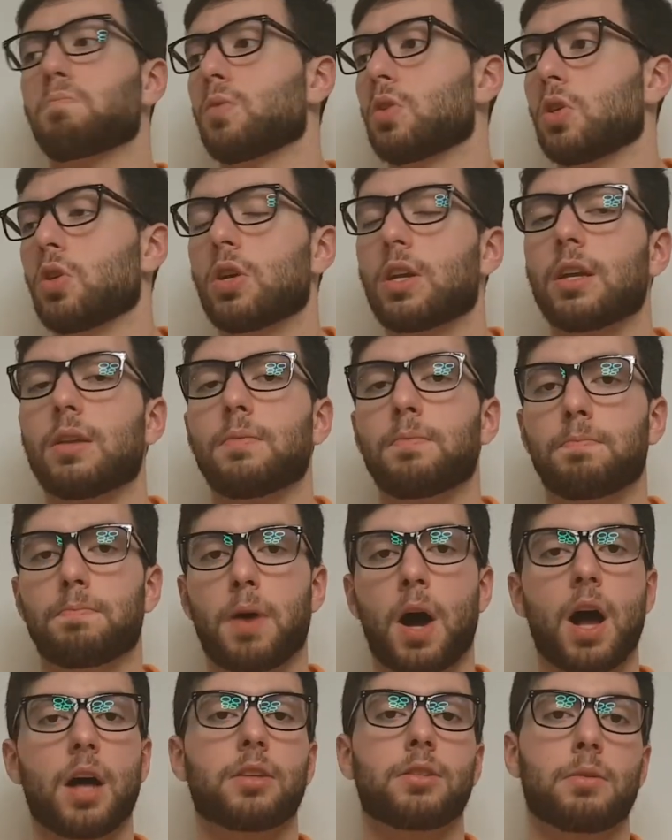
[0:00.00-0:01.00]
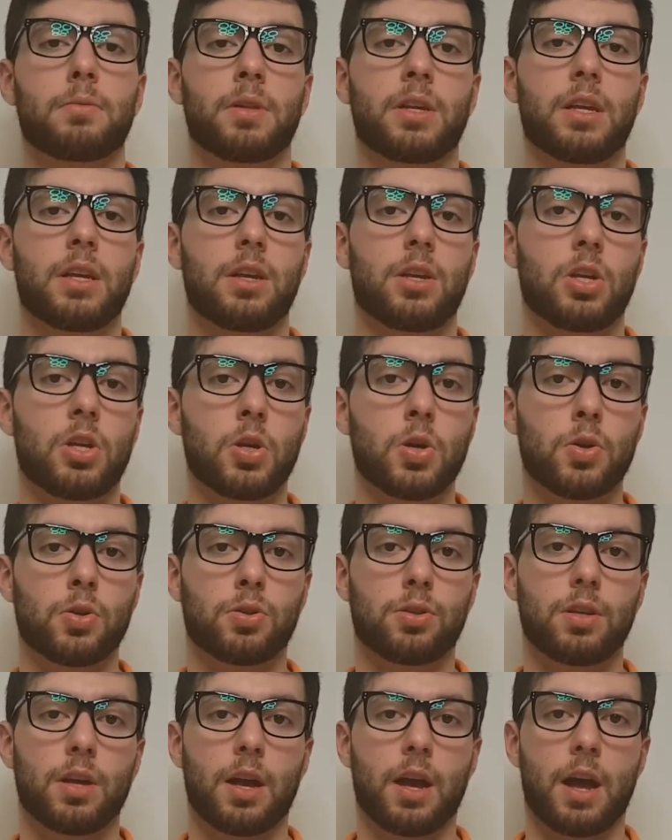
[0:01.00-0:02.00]
you can possibly
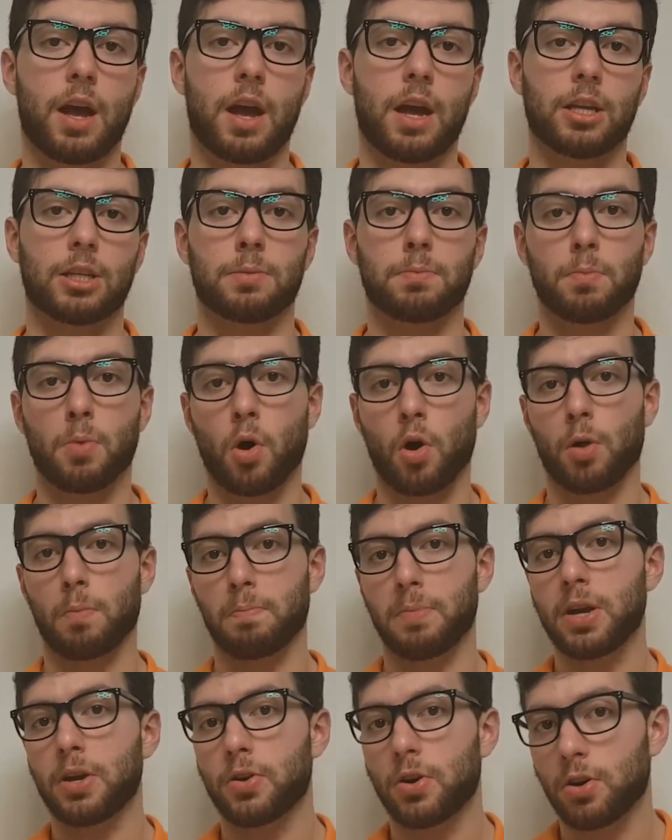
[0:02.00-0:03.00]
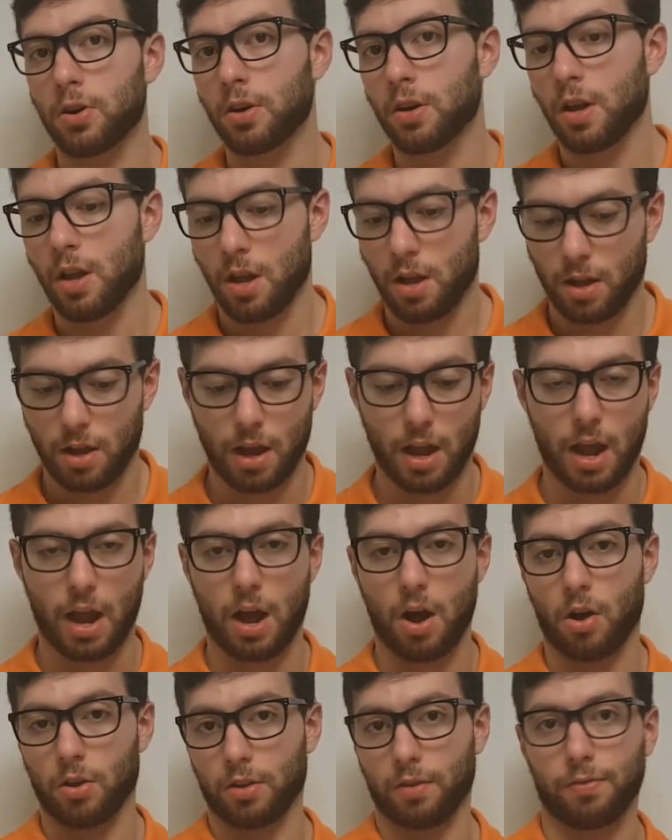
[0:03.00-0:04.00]
use a small mirror
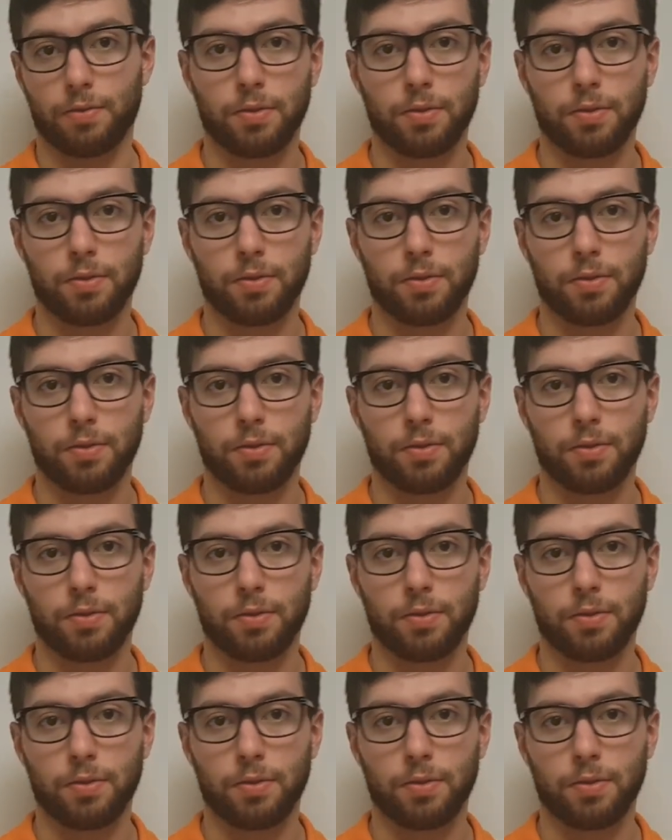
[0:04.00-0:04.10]
on the